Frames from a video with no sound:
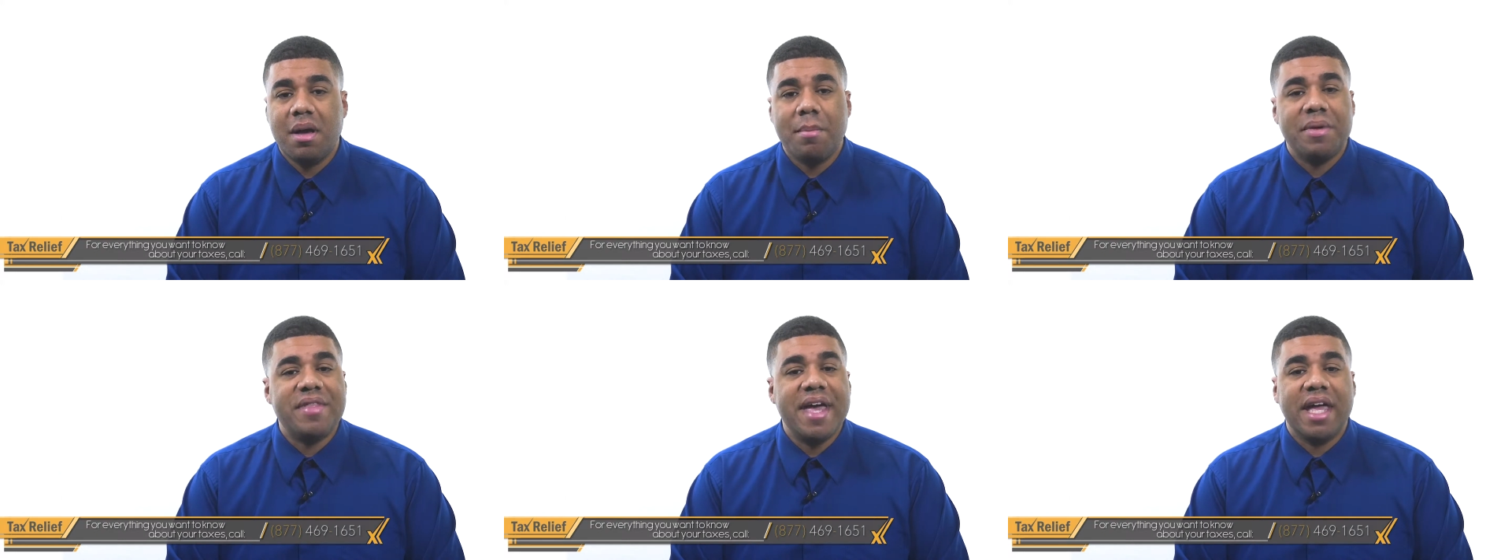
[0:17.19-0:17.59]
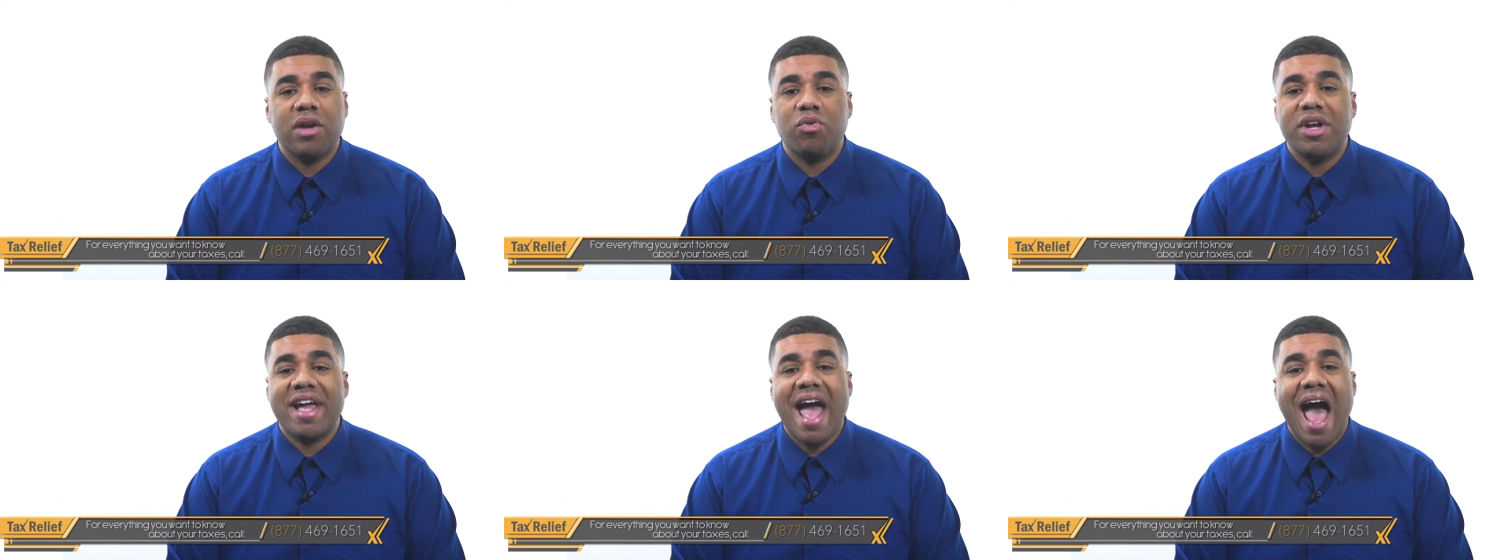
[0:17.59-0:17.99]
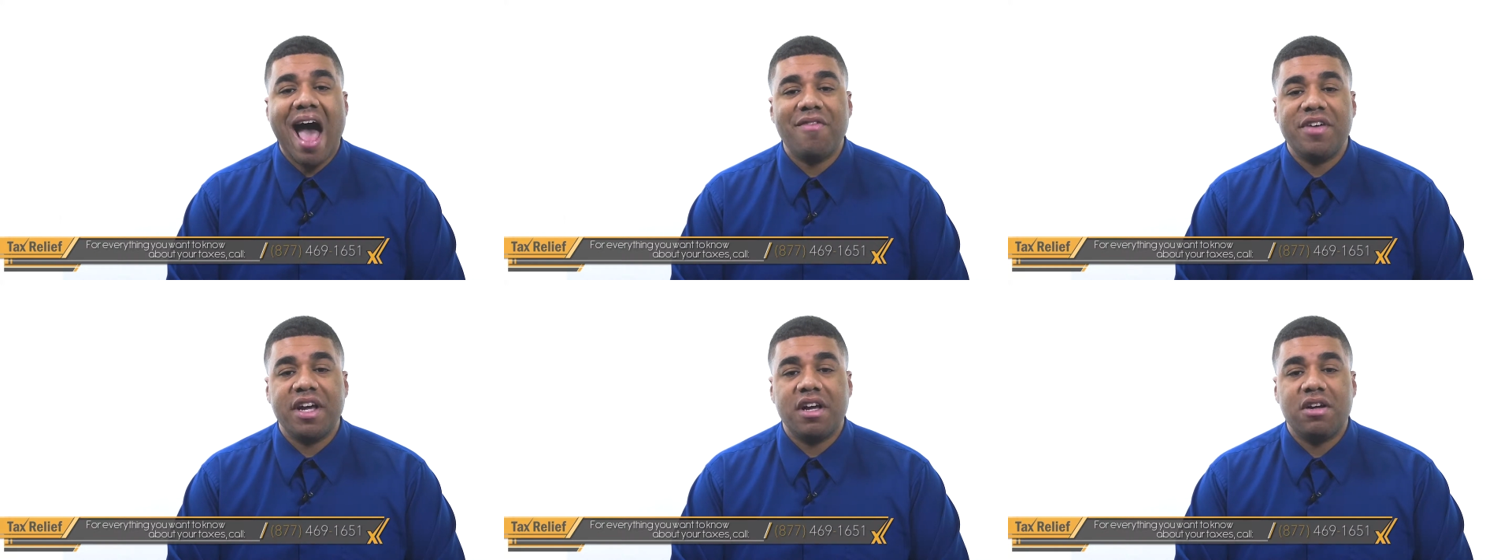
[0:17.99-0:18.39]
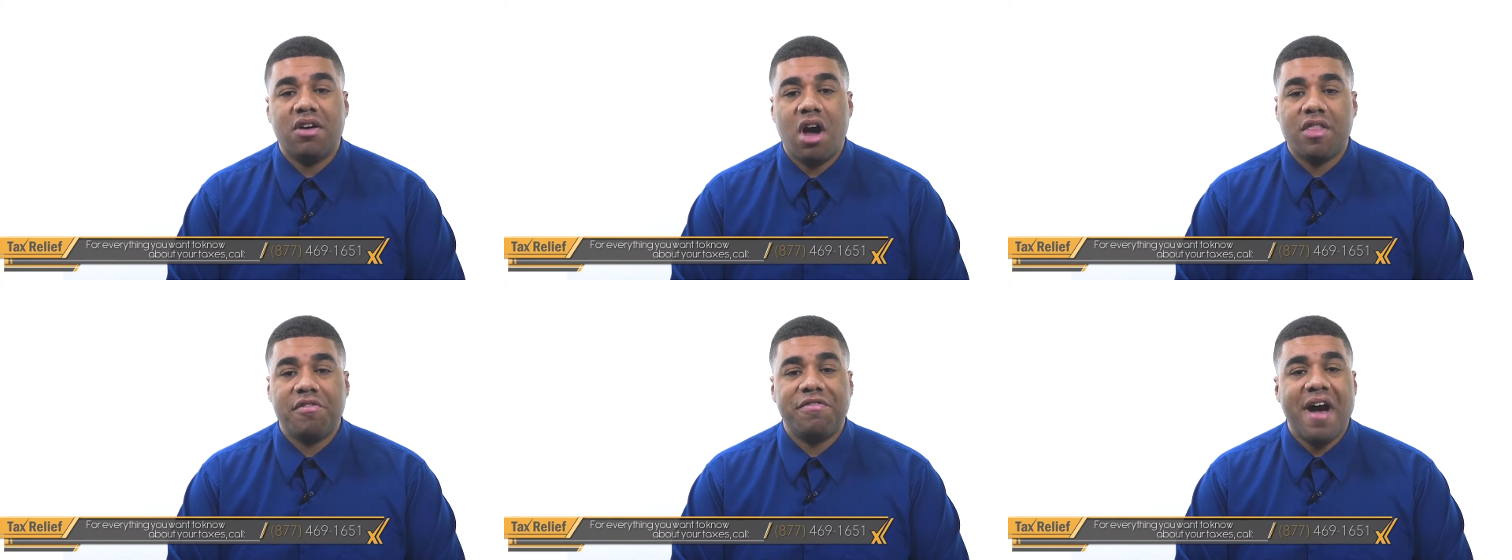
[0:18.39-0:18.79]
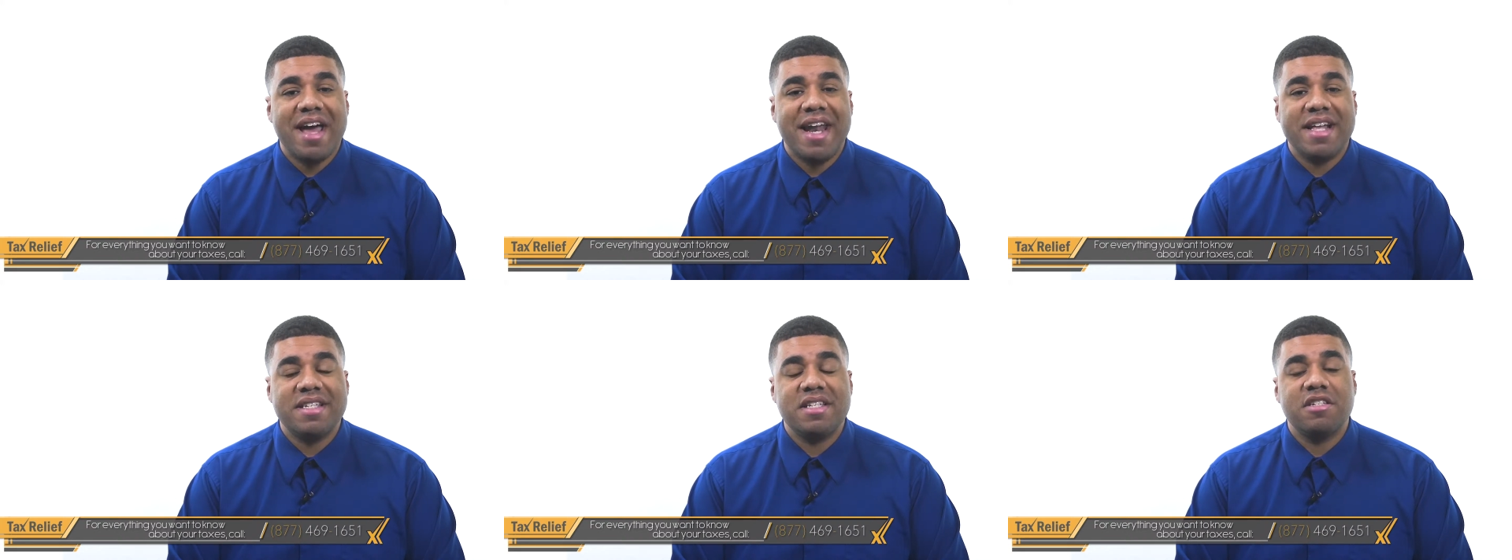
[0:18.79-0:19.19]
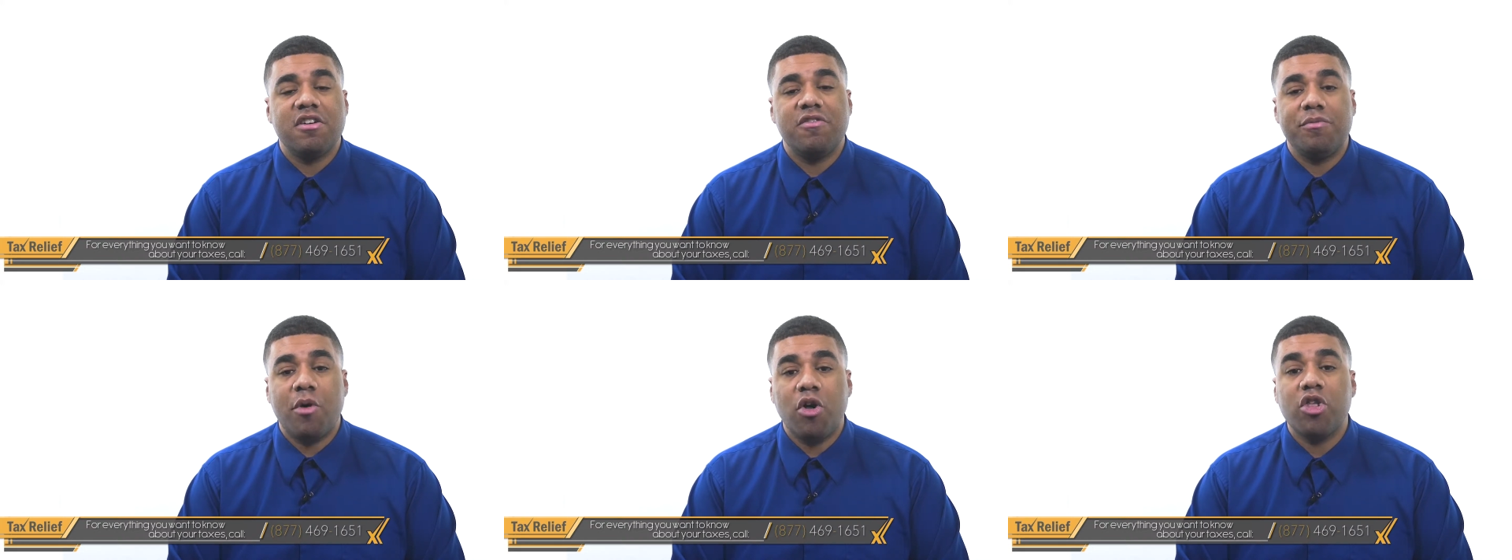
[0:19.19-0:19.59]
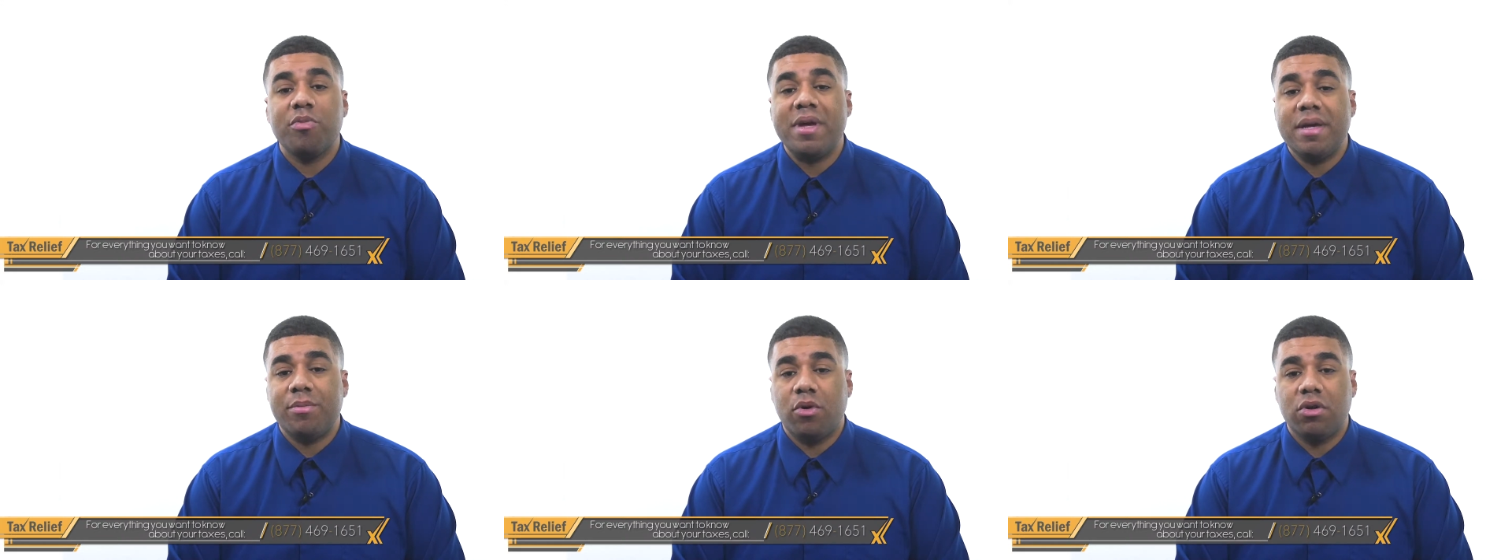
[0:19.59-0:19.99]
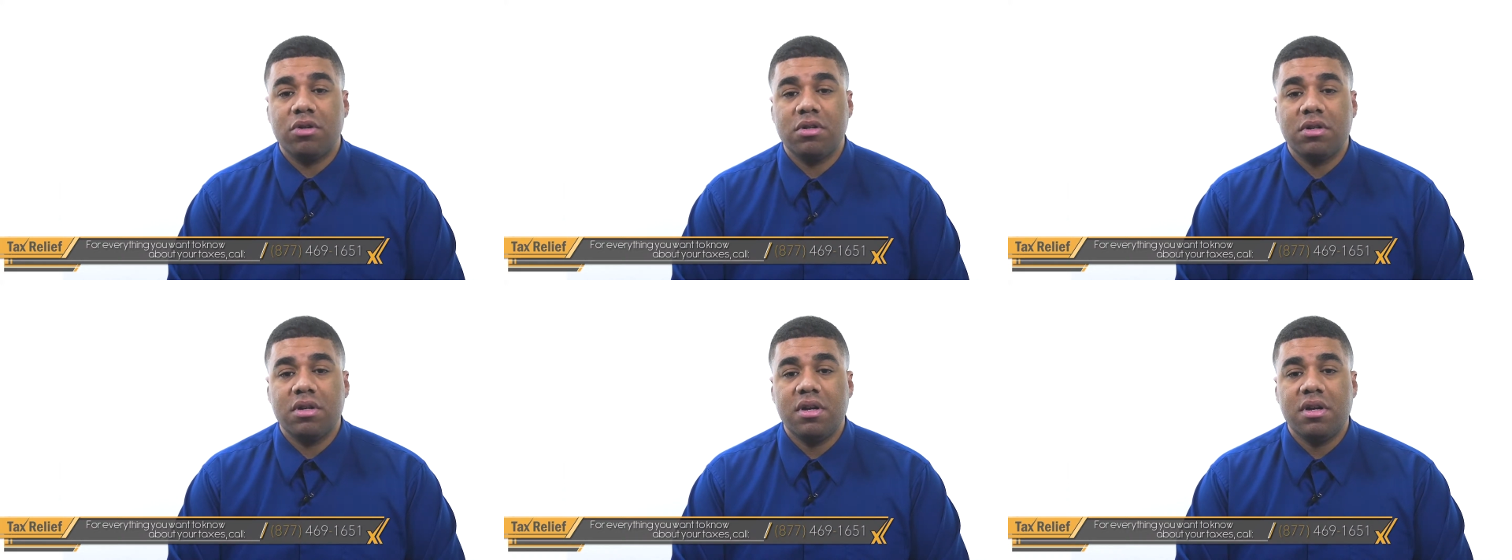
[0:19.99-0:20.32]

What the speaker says: but they can wreak havoc on the finances of both people.